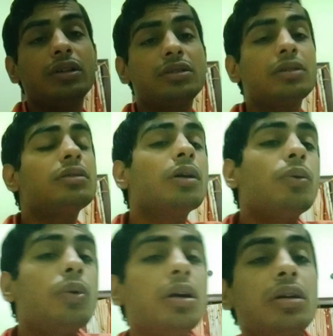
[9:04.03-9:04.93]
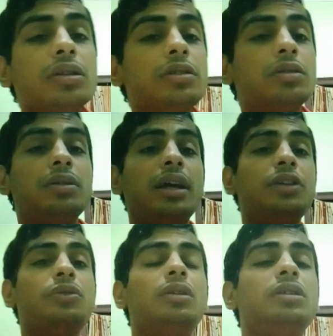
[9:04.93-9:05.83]
justice. Now what does
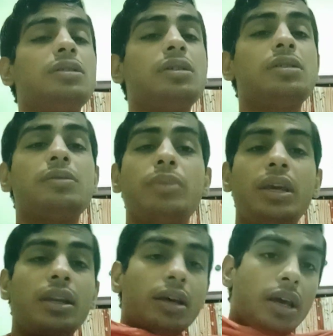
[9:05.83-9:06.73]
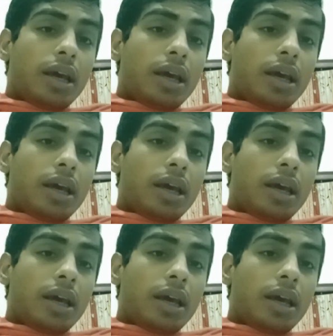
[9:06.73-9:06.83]
natural justice mean?